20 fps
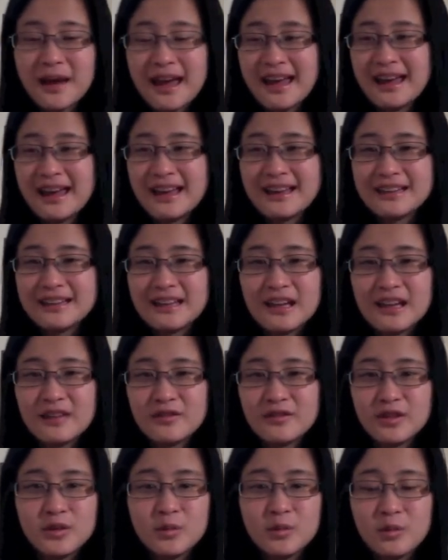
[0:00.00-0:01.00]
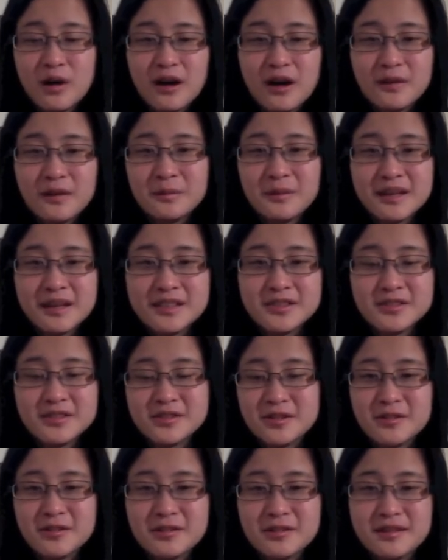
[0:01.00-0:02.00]
and if you want me to
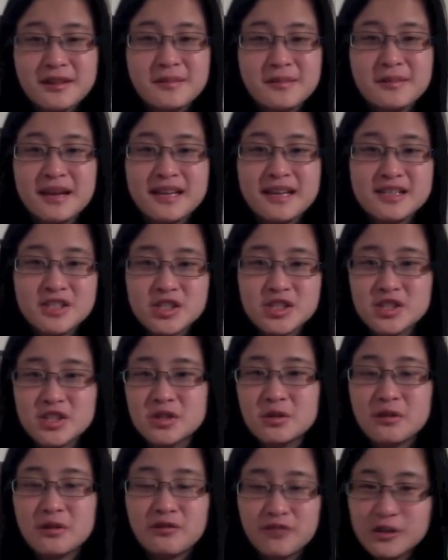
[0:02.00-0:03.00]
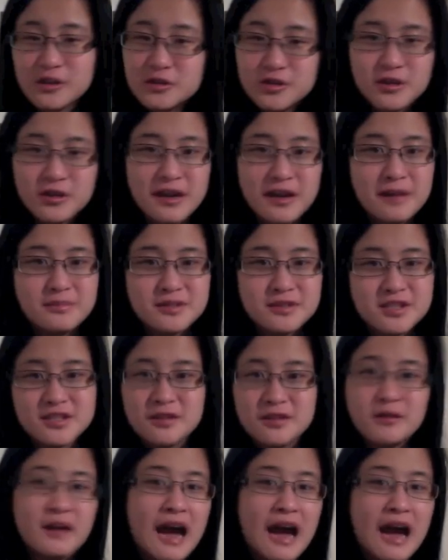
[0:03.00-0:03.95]
turn them into a future episode,